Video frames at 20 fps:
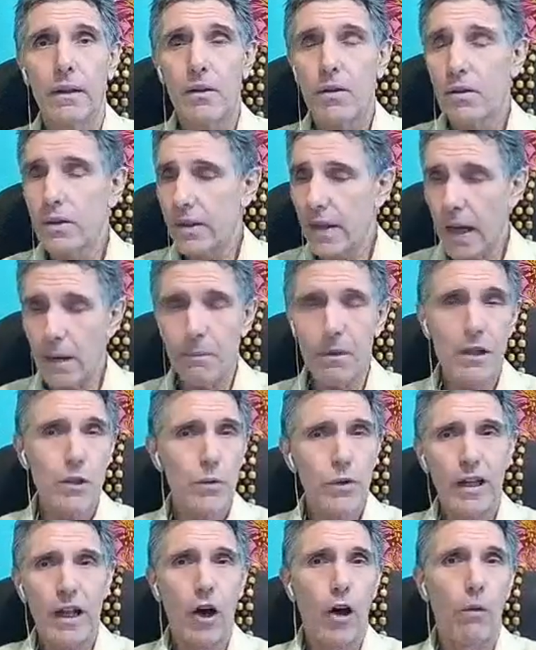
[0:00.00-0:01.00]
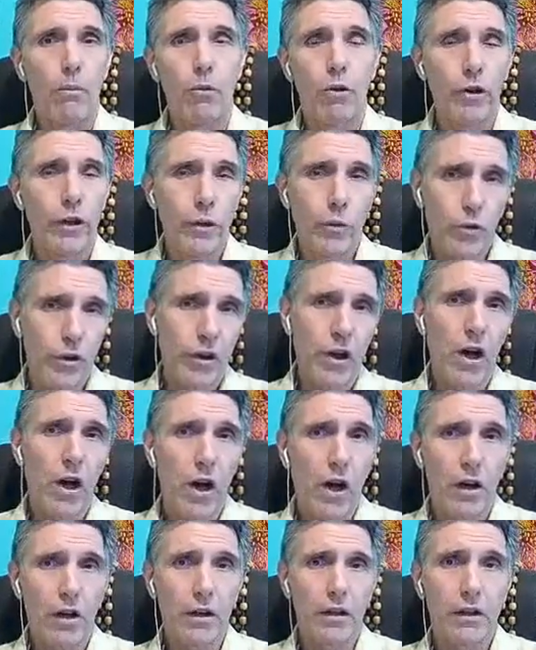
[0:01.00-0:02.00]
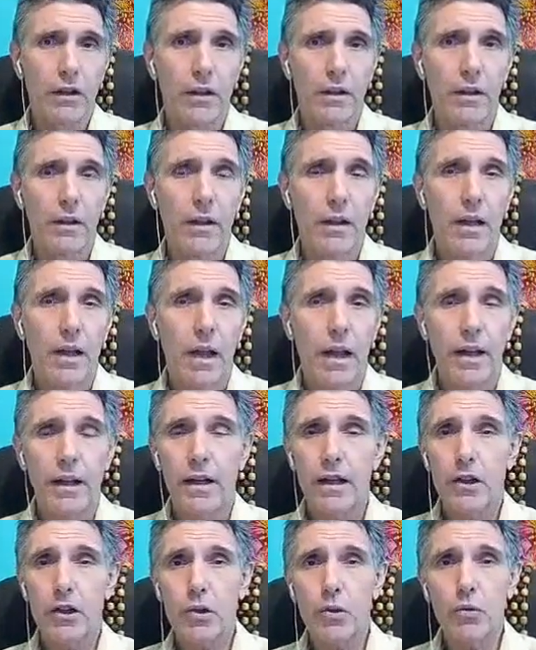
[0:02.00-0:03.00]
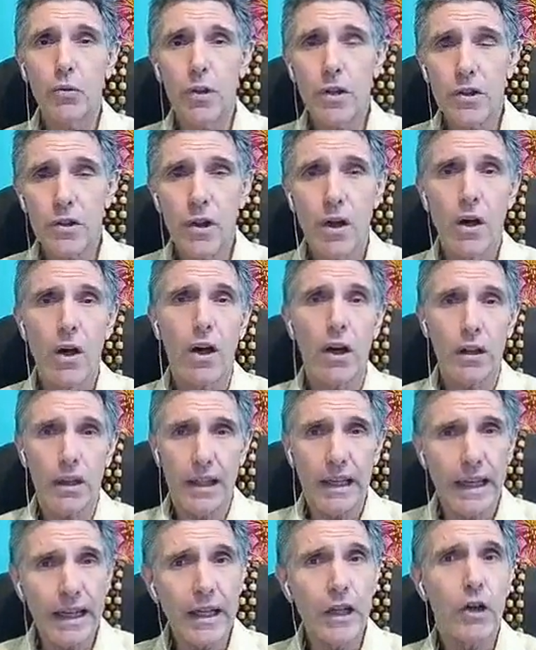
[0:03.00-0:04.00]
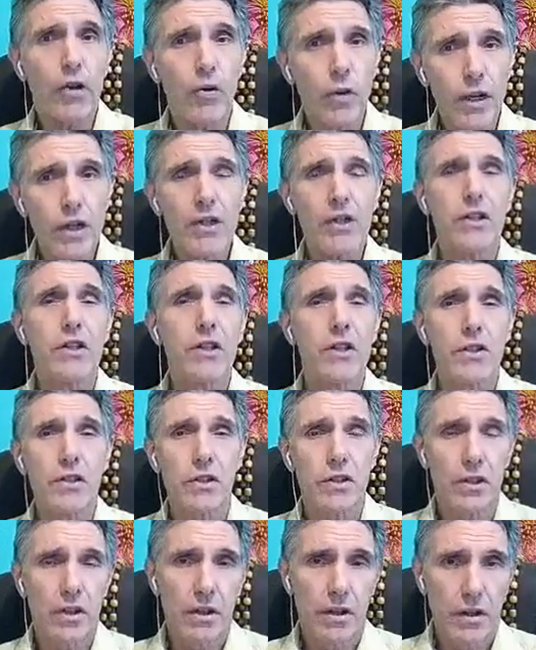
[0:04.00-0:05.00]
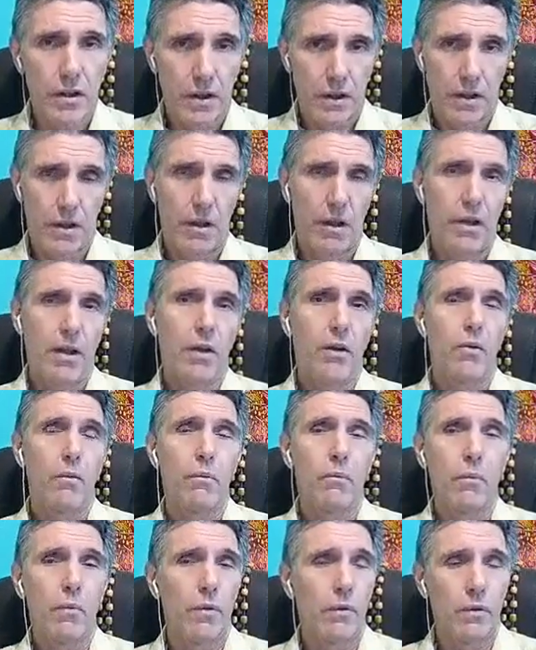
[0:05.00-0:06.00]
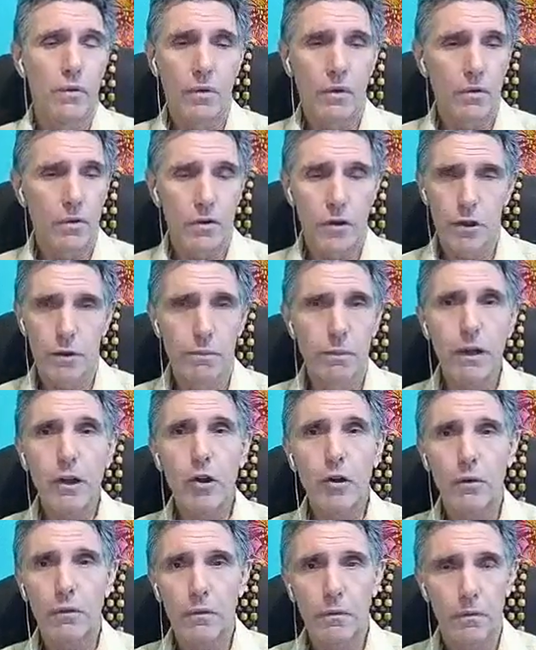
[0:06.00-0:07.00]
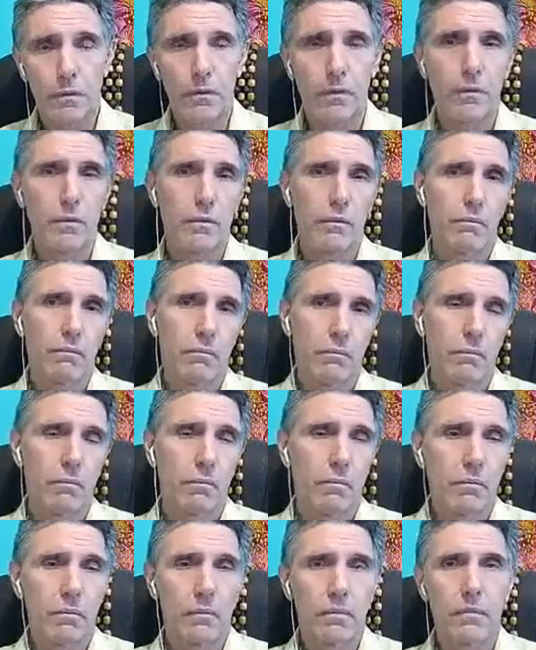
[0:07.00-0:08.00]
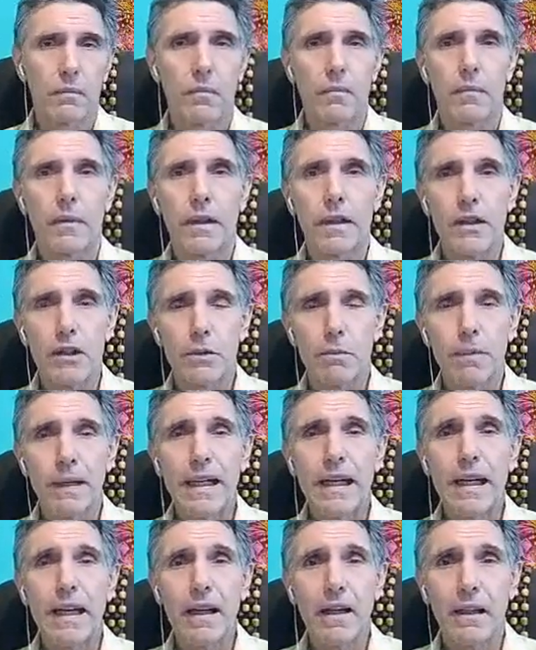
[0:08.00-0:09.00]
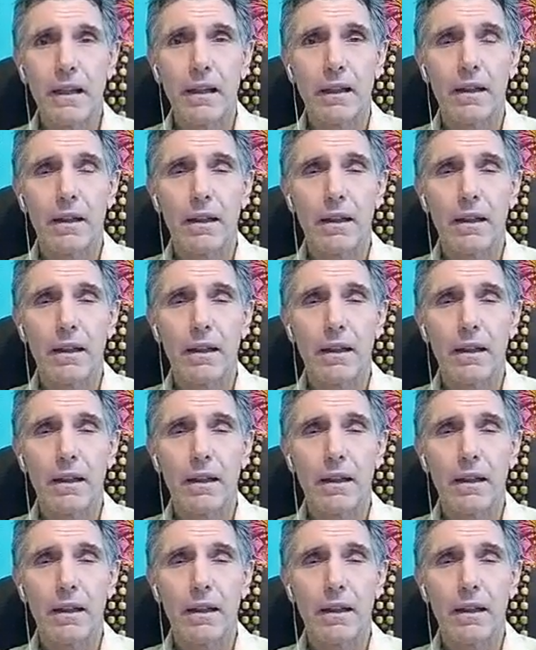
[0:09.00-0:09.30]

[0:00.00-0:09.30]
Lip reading: Same is with our body, with the heart. And as soon as heart increases the speed of its beating,